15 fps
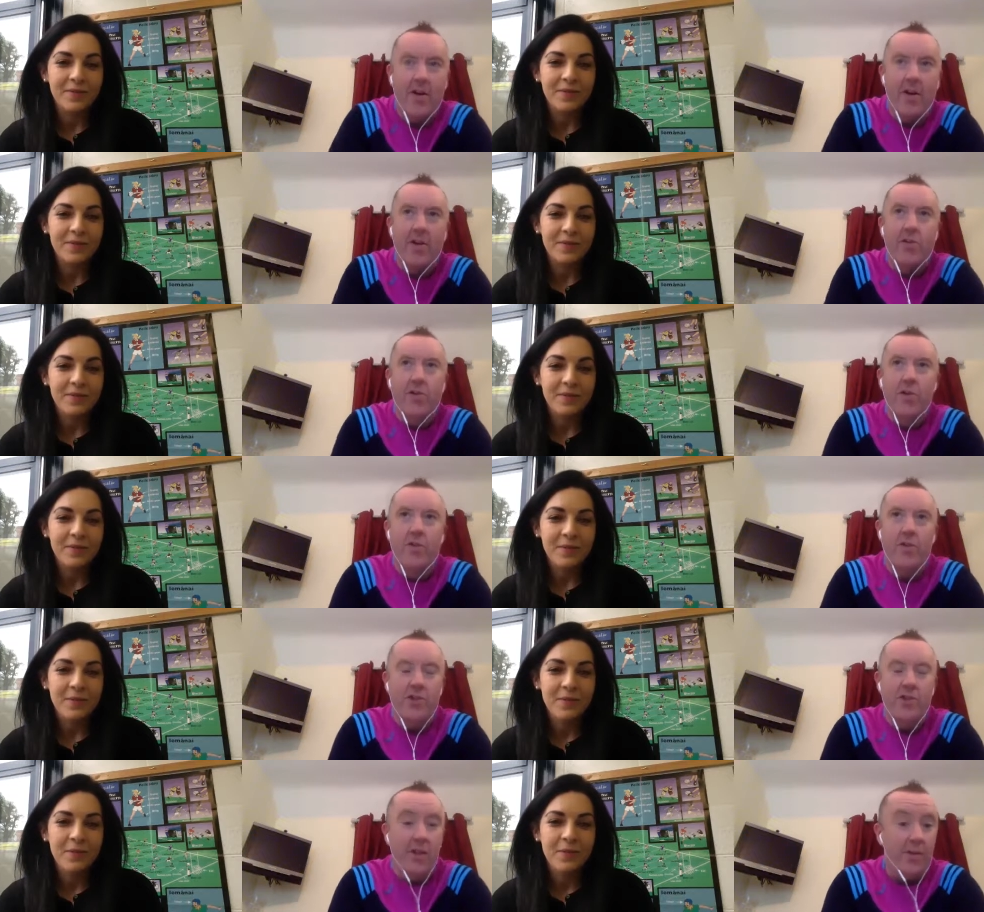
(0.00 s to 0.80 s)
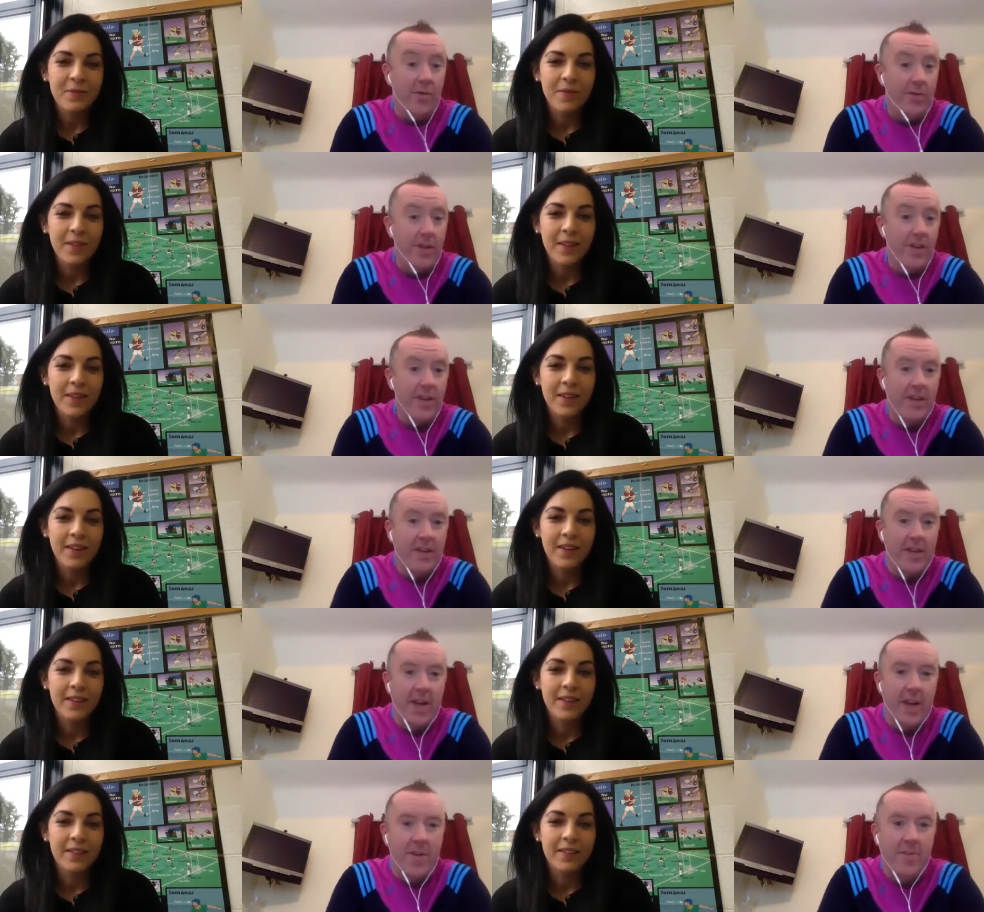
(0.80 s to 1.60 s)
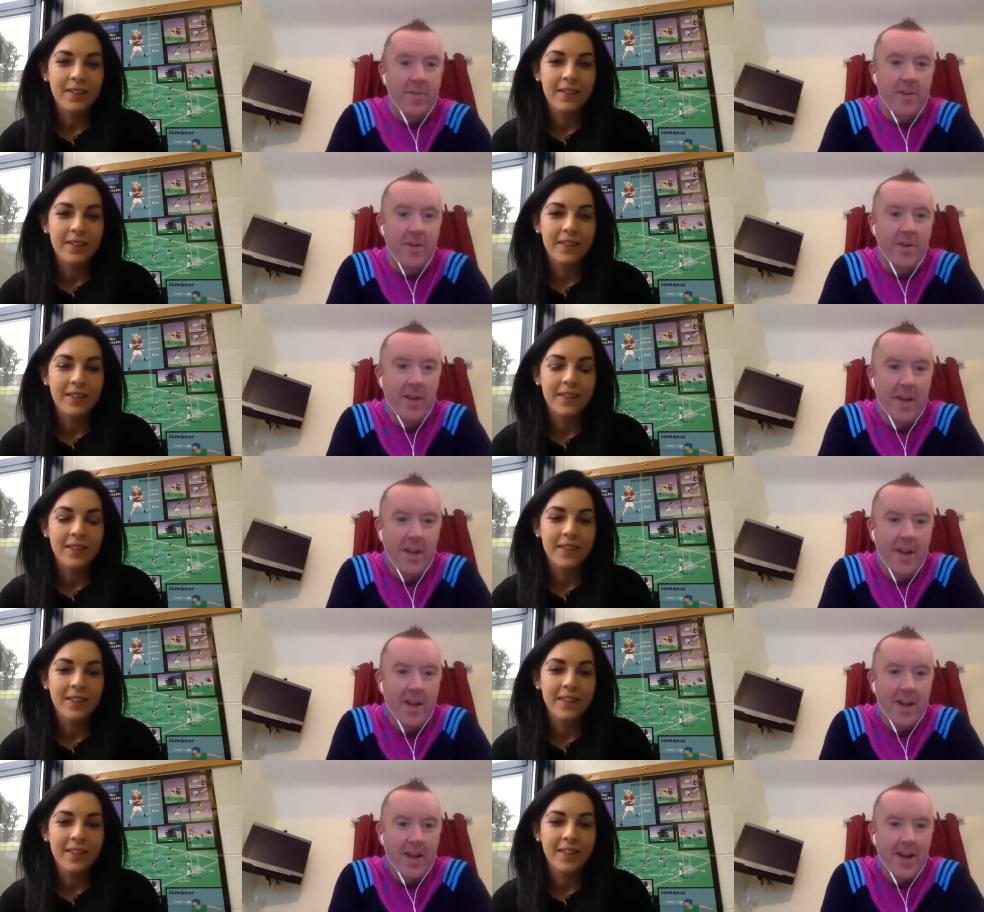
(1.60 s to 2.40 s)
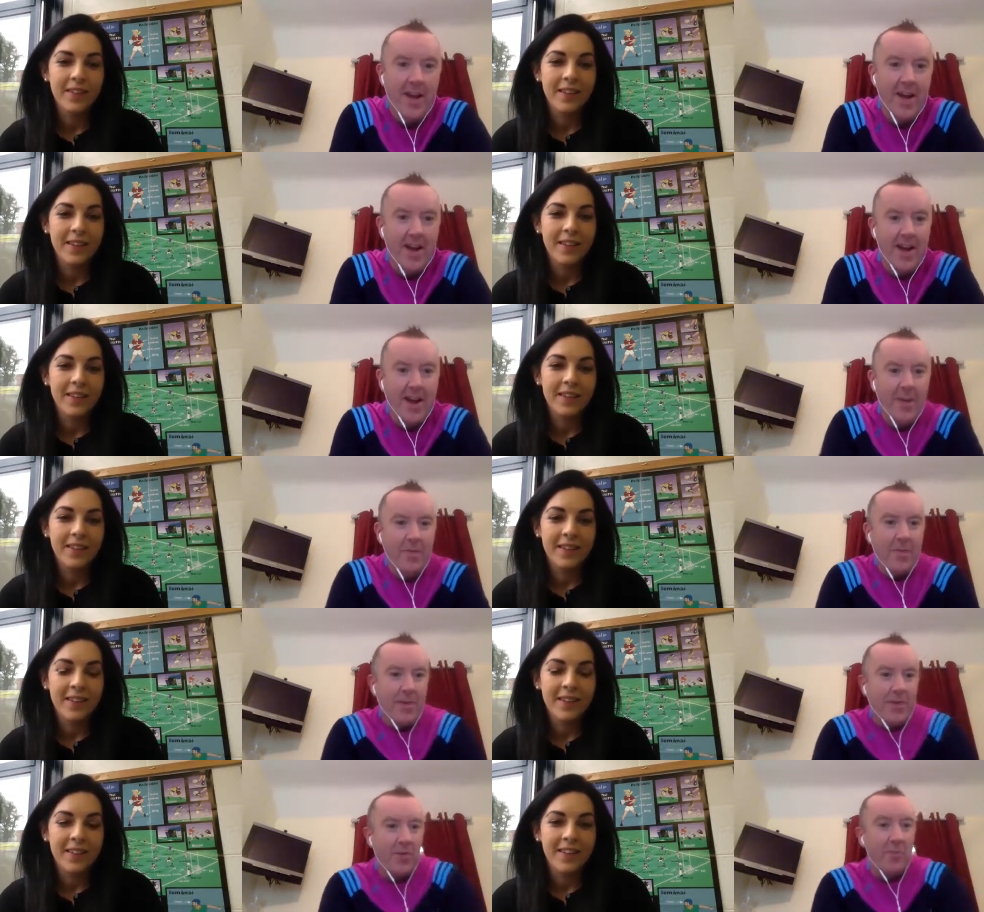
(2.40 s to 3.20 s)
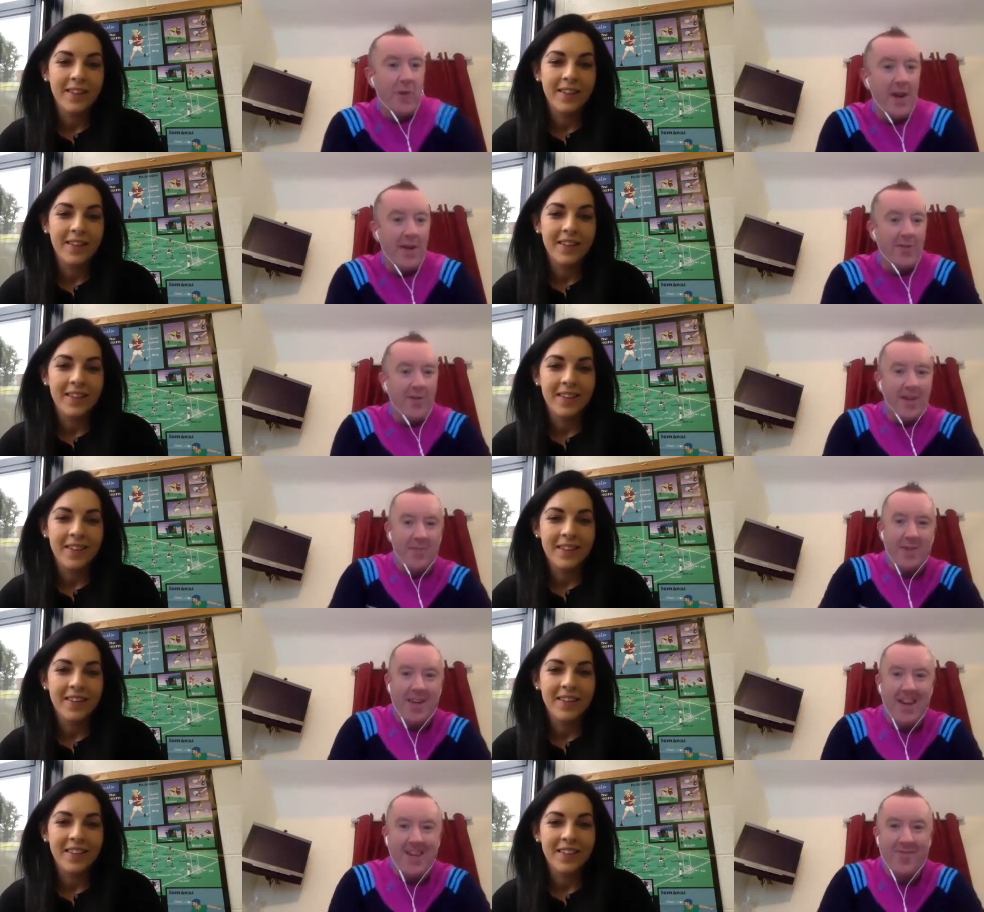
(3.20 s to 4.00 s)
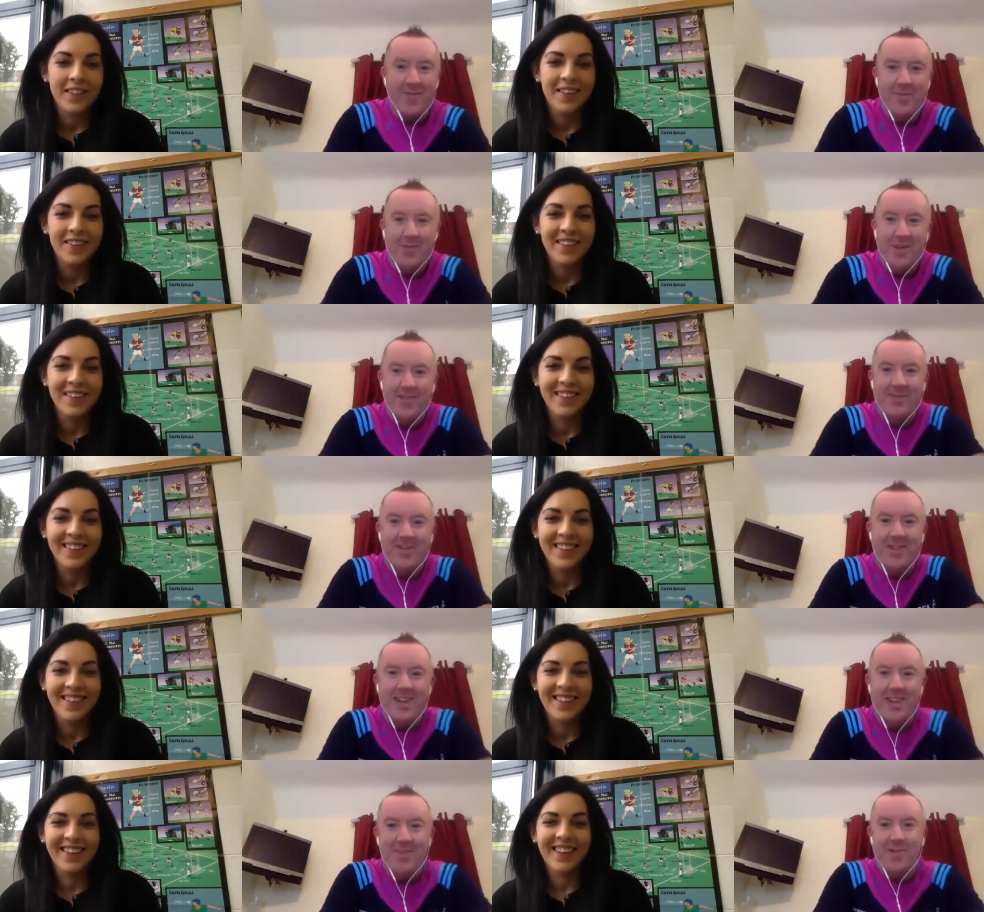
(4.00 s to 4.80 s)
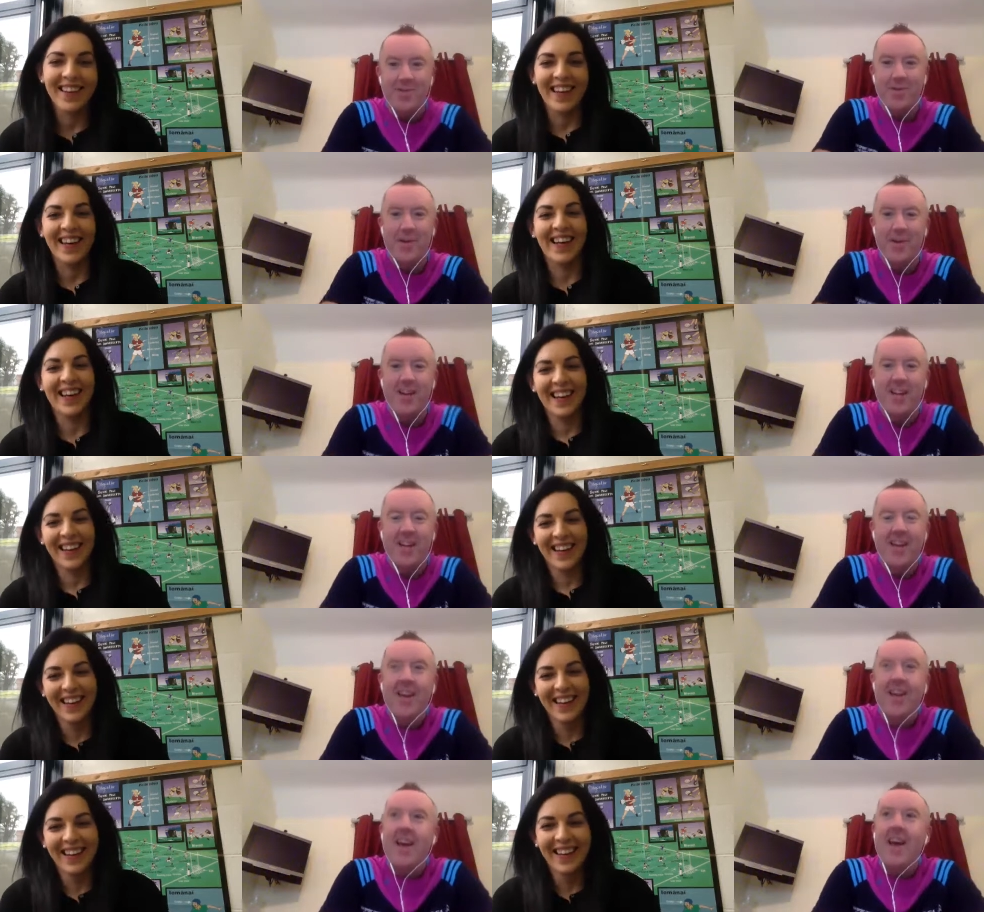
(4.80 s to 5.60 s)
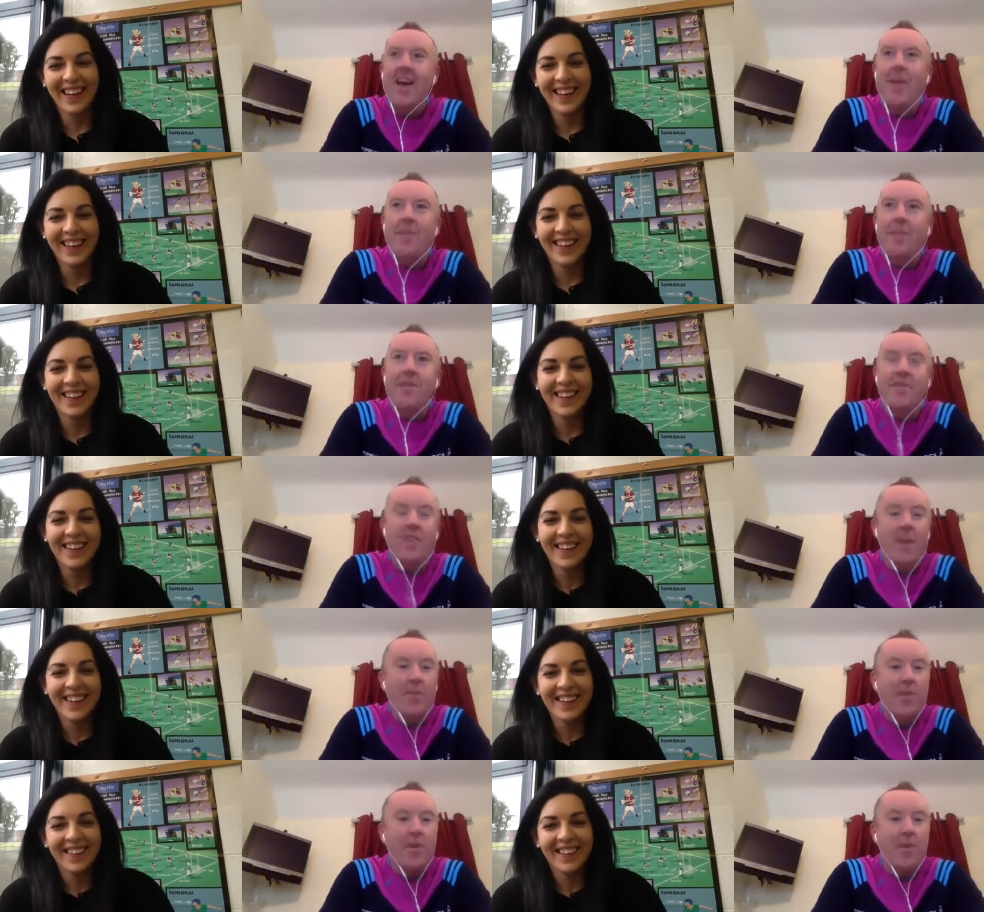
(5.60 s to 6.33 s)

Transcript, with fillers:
Speaker 1: on our coverage. I love seeing you at the games and um, good banter that we have from time to time as well. Um, the step